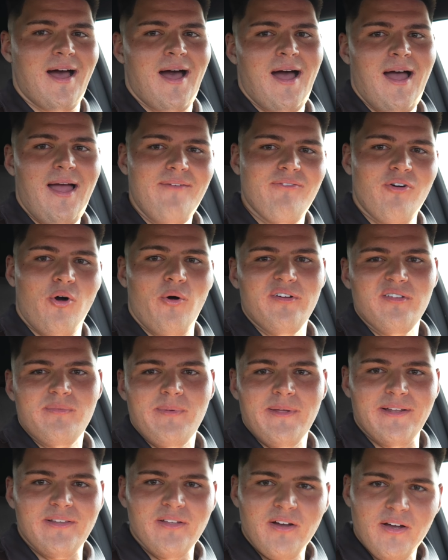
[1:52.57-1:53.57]
I've always
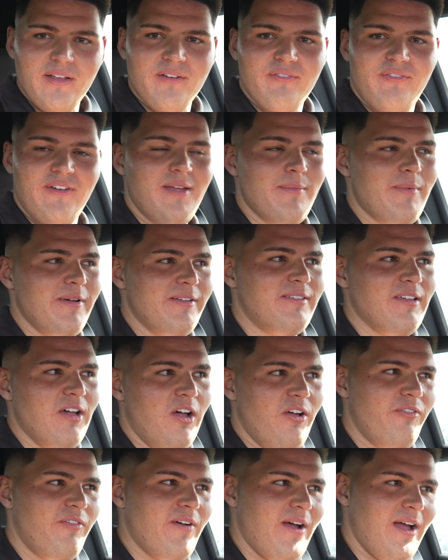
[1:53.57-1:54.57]
been a Dunkin' fan
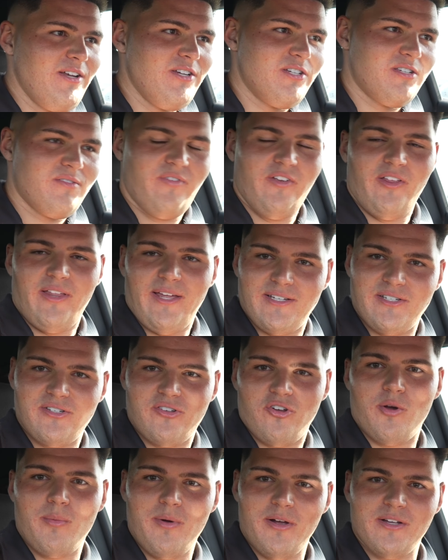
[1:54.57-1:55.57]
myself. I just feel like
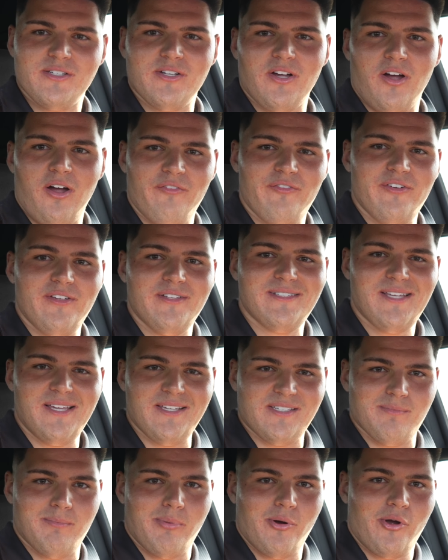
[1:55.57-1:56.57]
Starbucks coffee
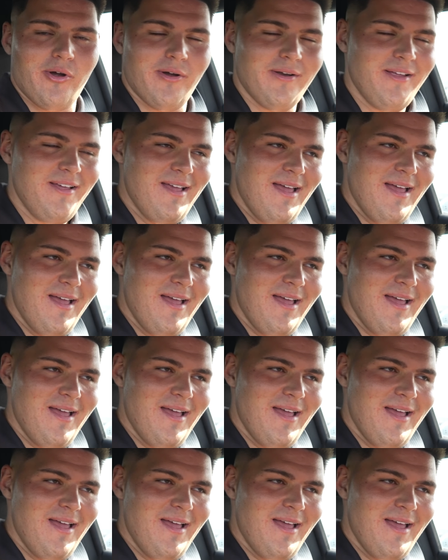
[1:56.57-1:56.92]
tastes burnt.